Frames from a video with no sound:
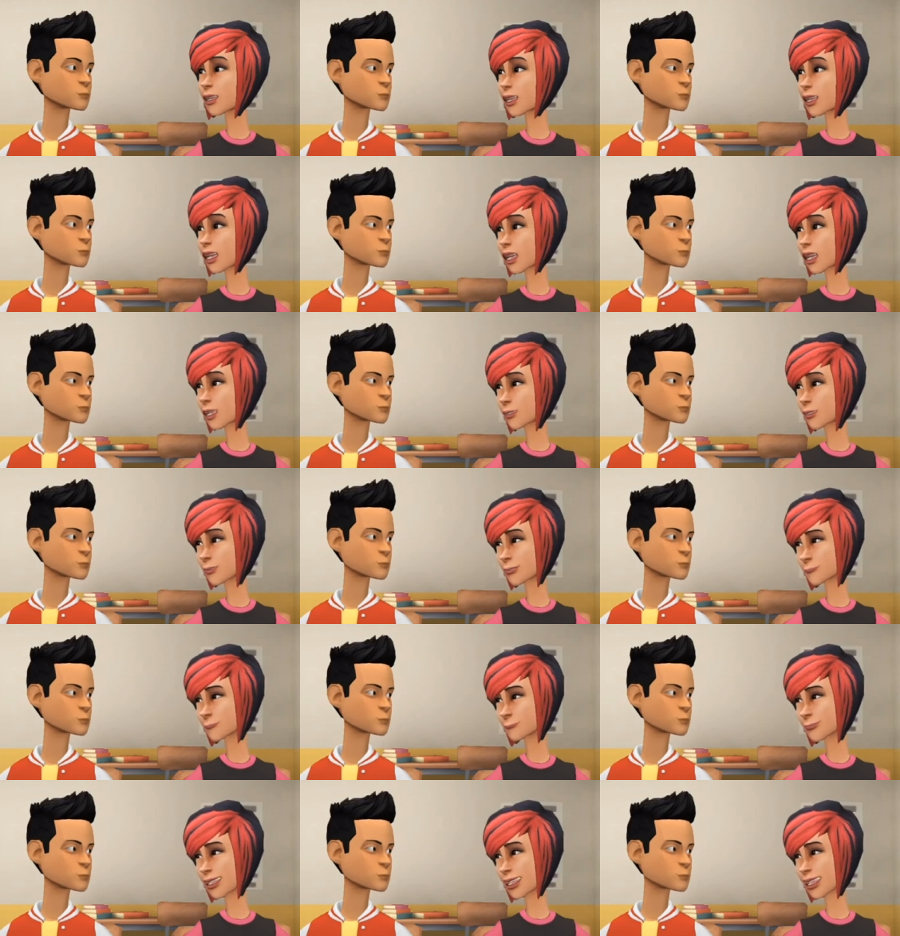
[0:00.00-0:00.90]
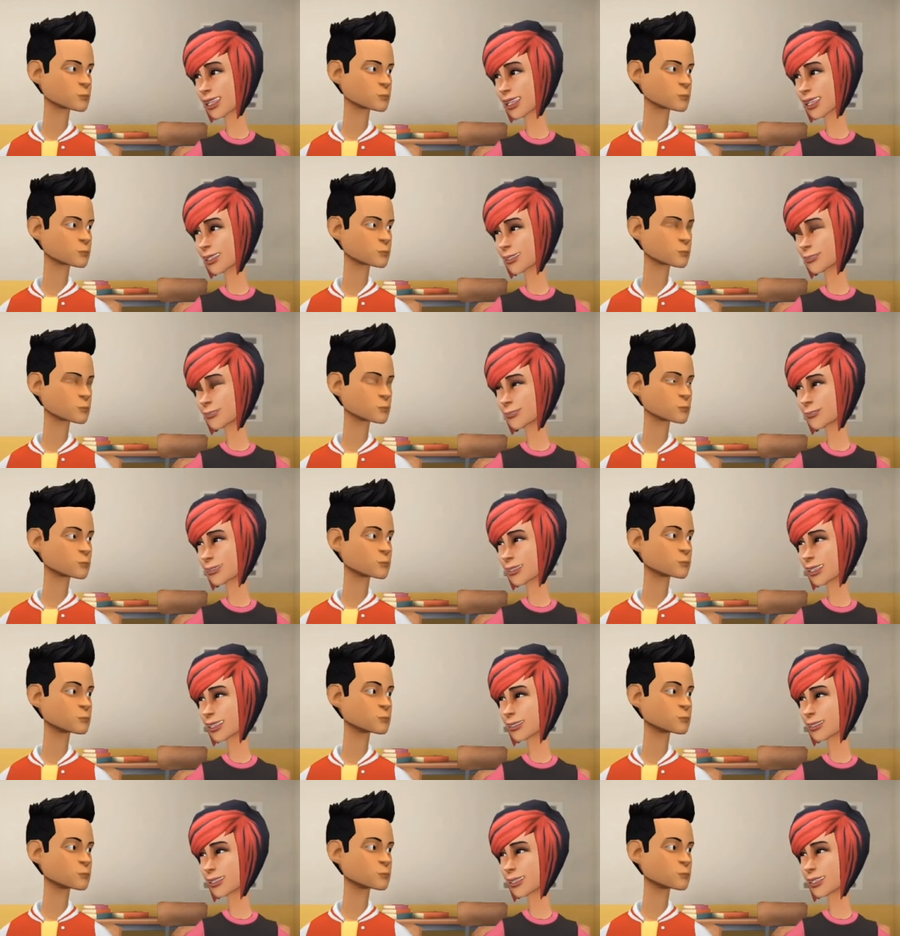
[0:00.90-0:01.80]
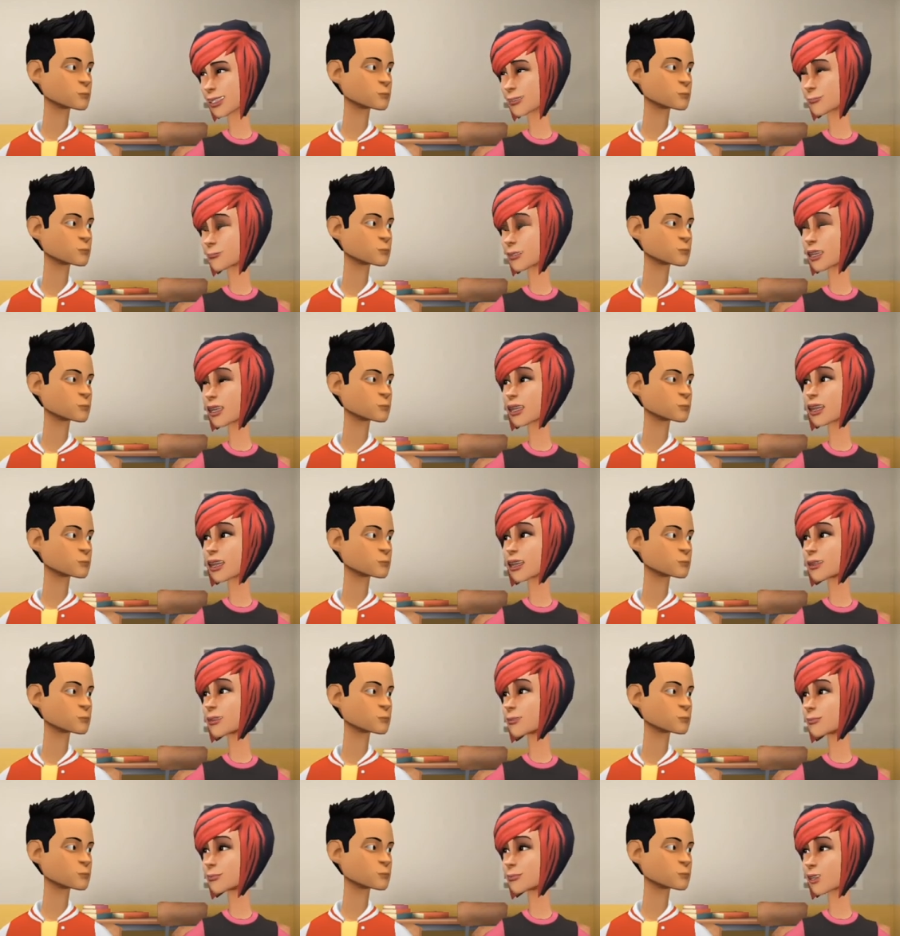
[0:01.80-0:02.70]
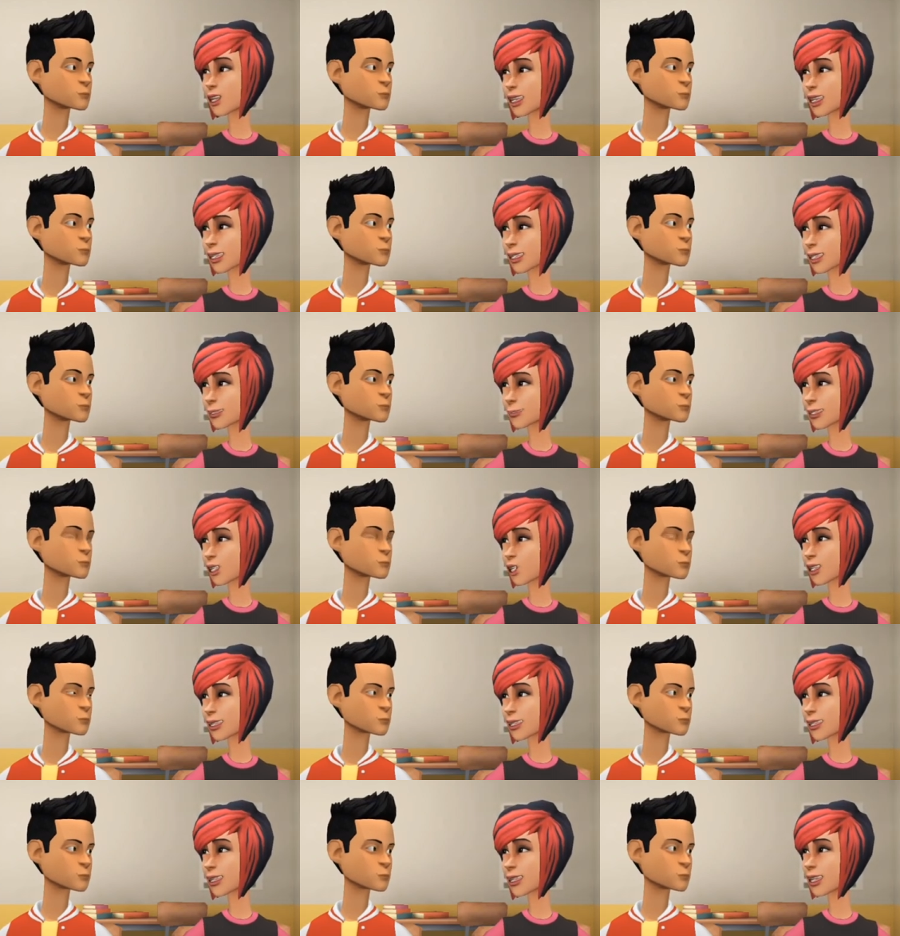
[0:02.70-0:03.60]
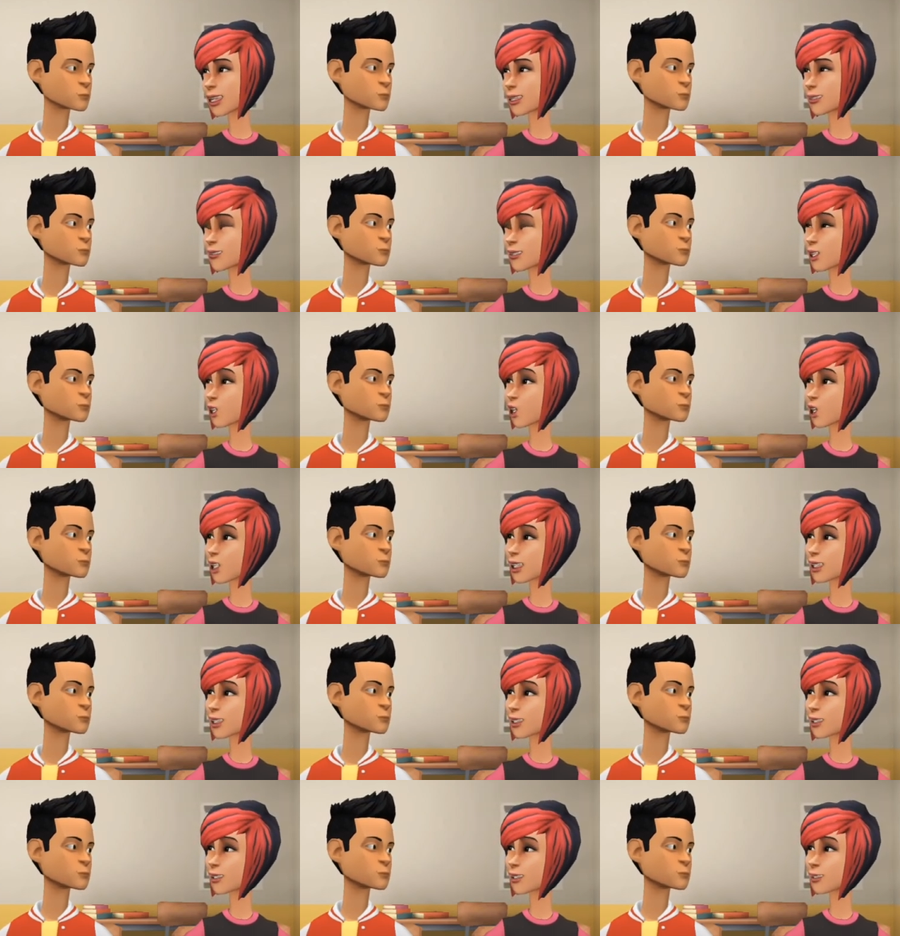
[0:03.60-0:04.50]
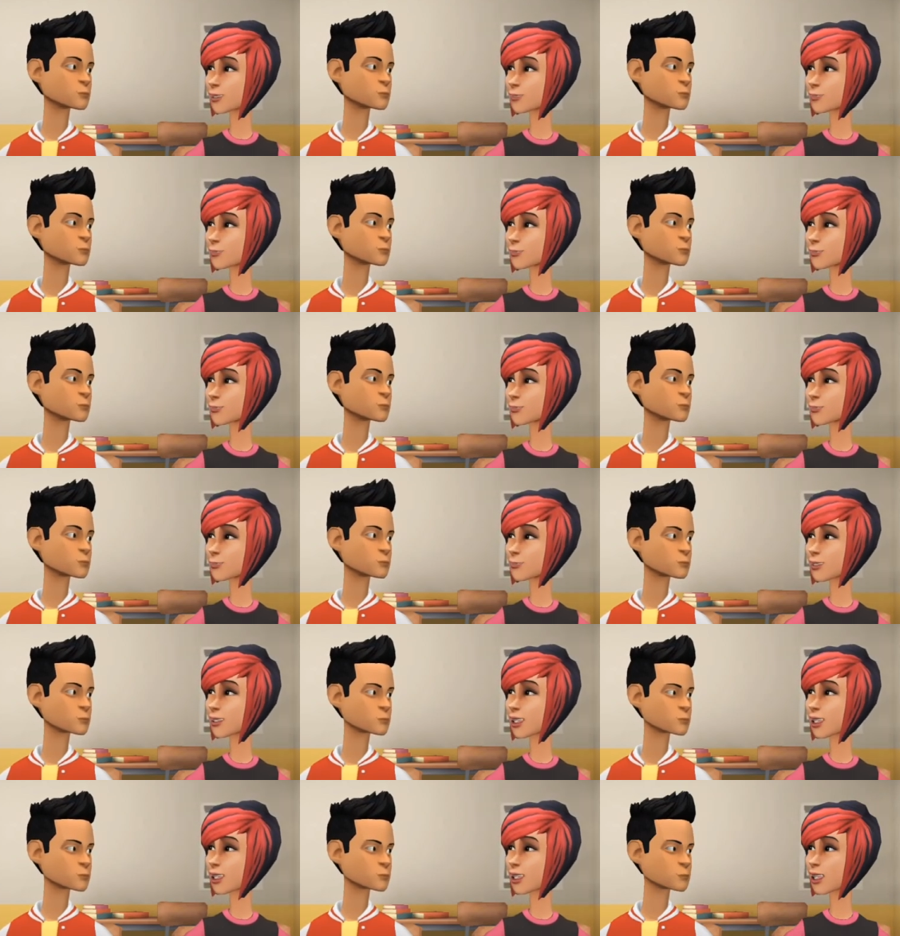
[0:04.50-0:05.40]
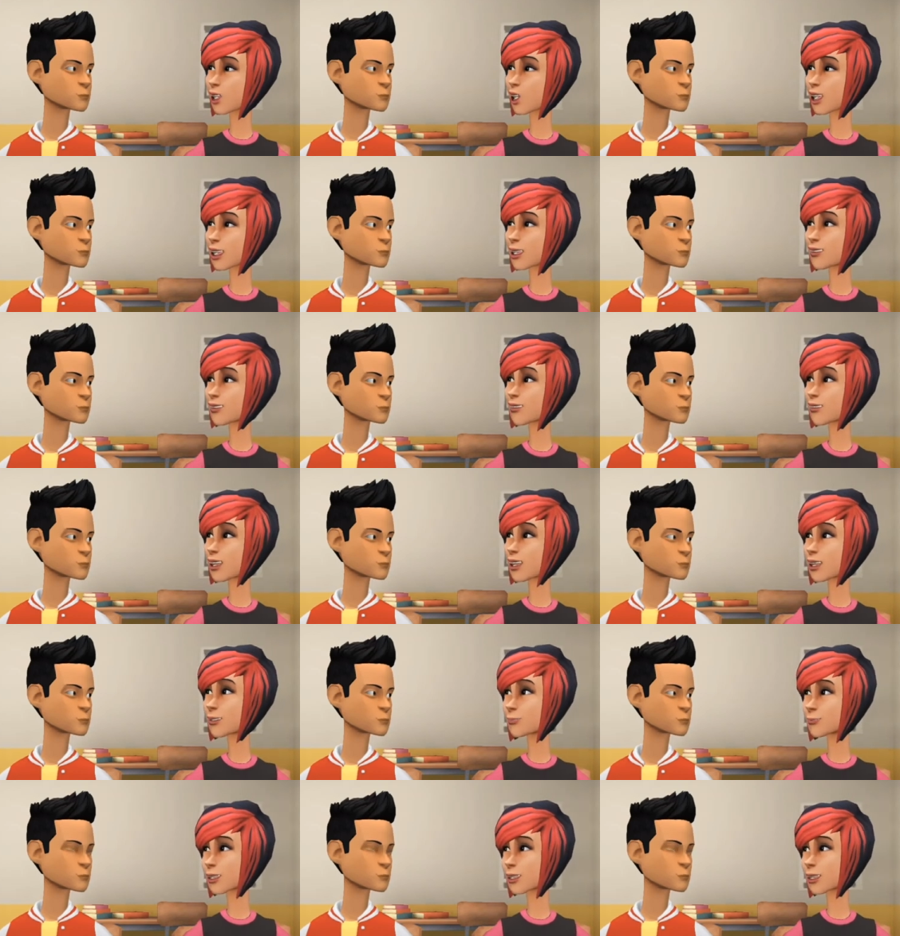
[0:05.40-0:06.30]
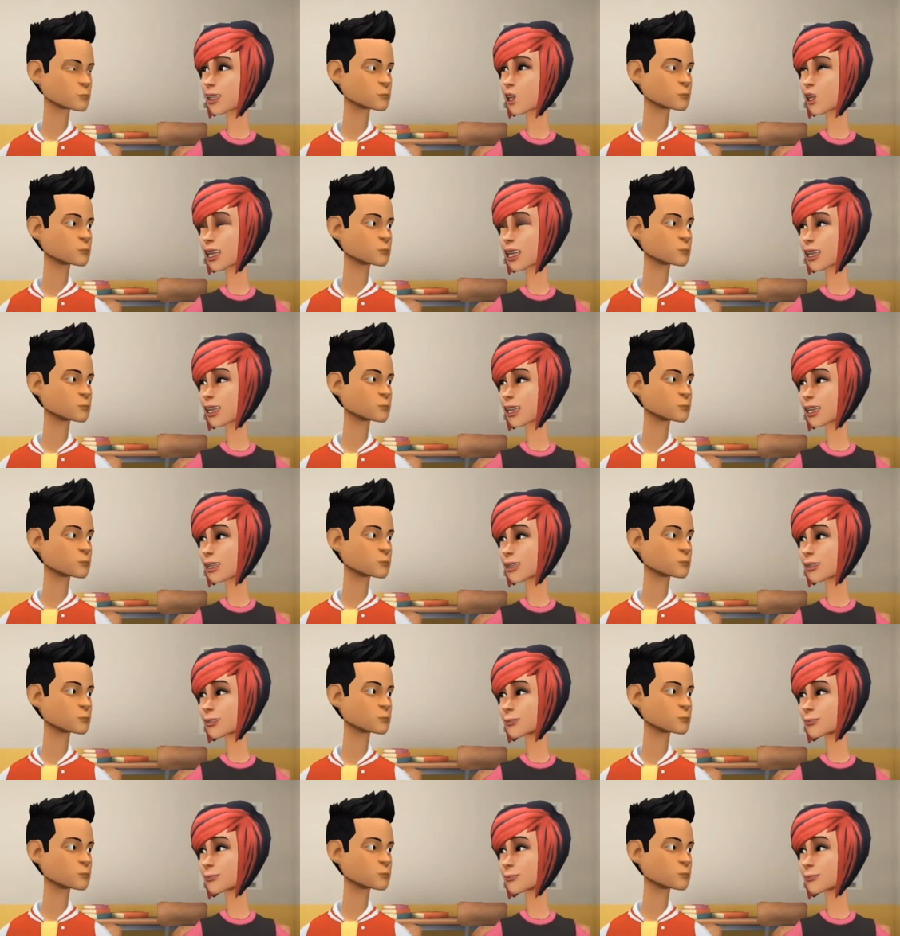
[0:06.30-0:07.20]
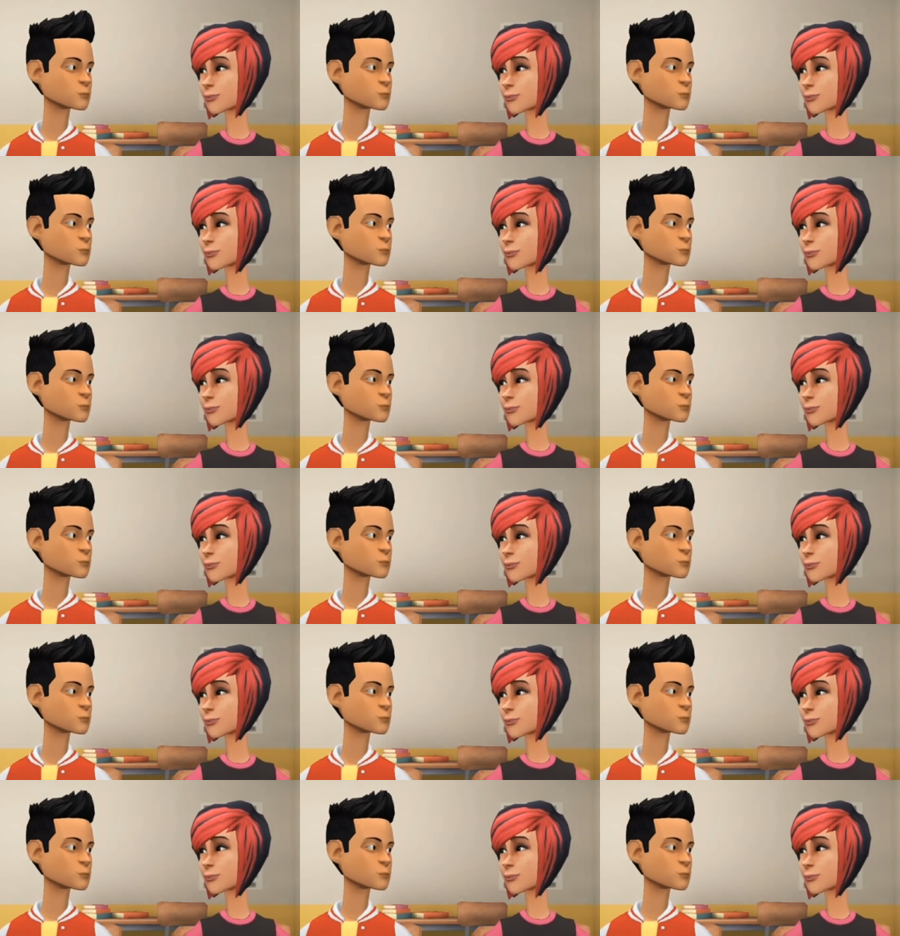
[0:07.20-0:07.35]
Speaker 1: kids, parents, and grandparents, welcome to Daniel's View channel. Today we have Jeremiah with us.